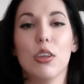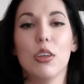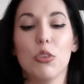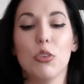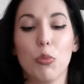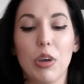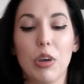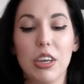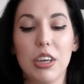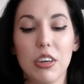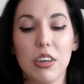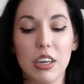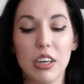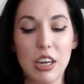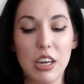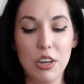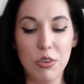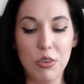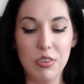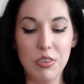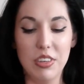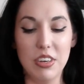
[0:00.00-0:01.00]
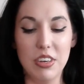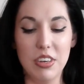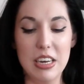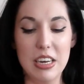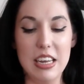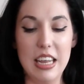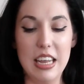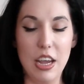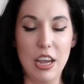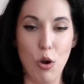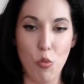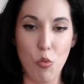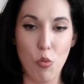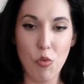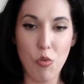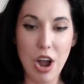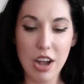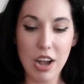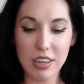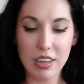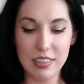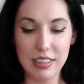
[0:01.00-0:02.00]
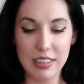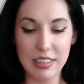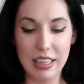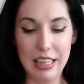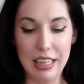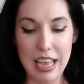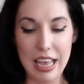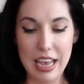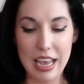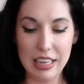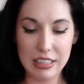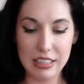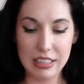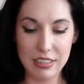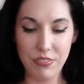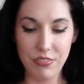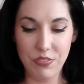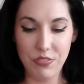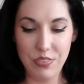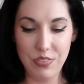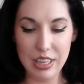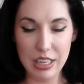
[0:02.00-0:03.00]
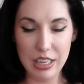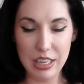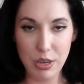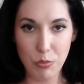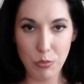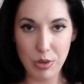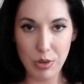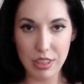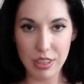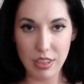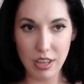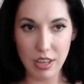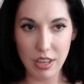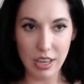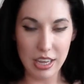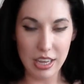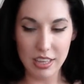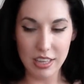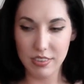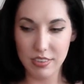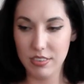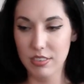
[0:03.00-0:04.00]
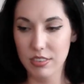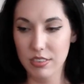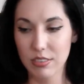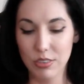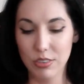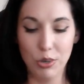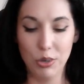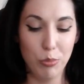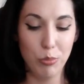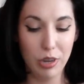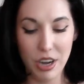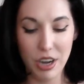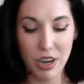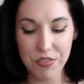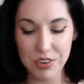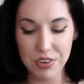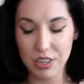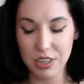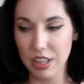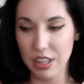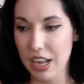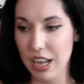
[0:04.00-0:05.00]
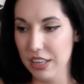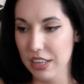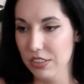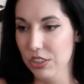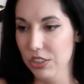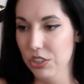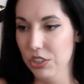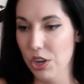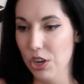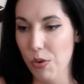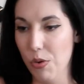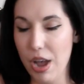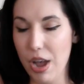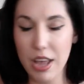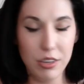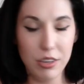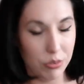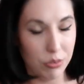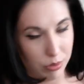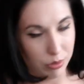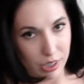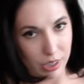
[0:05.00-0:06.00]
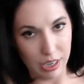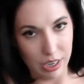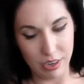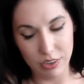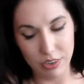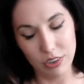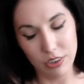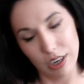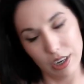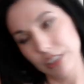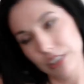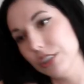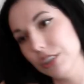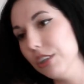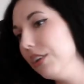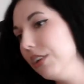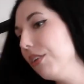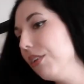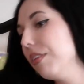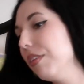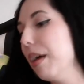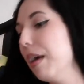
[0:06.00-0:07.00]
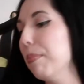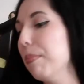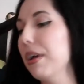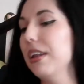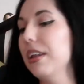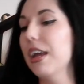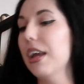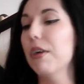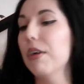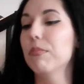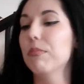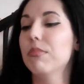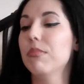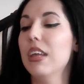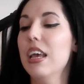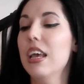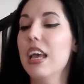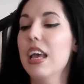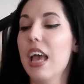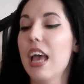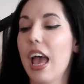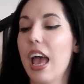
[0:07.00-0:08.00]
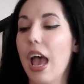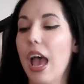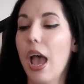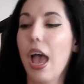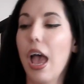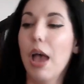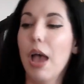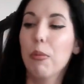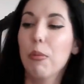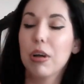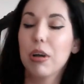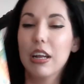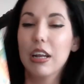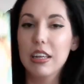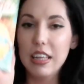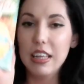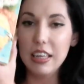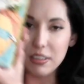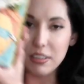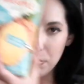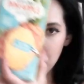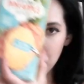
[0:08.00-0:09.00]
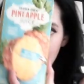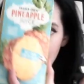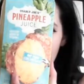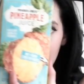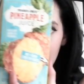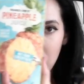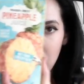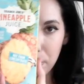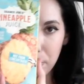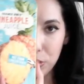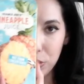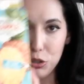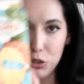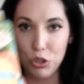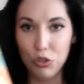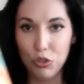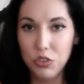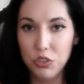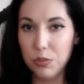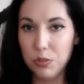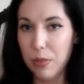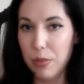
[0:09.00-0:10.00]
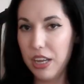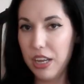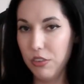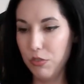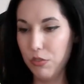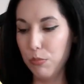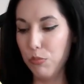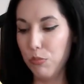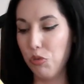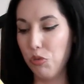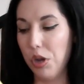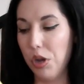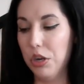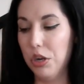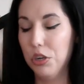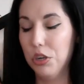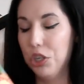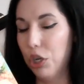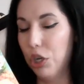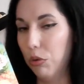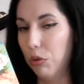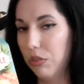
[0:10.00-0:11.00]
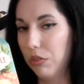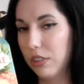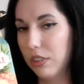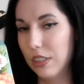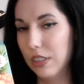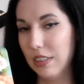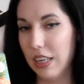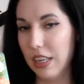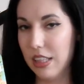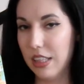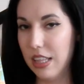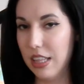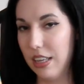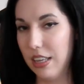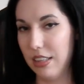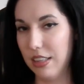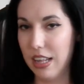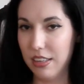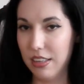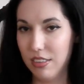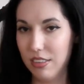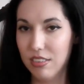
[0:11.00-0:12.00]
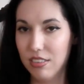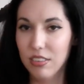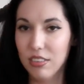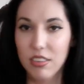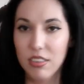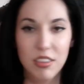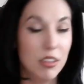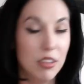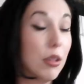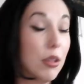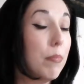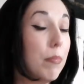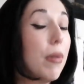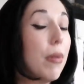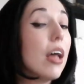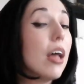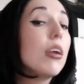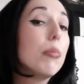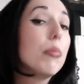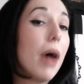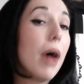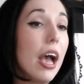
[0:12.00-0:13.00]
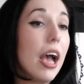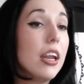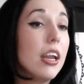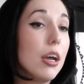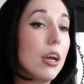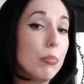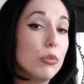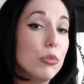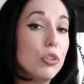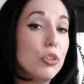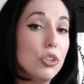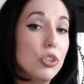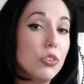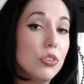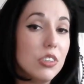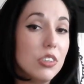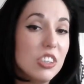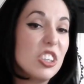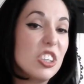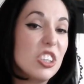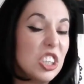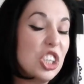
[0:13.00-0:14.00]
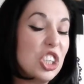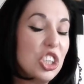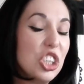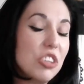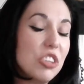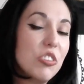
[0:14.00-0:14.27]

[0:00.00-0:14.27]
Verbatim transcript: So what you're going to do is you're going to take a rocks glass, fill it with ice or whatever glass you know. I don't care. You guys should know that by now. And we're going to take some pineapple juice. Mine's from Trader Joe's because I think that's the better pineapple juice. in Anyways.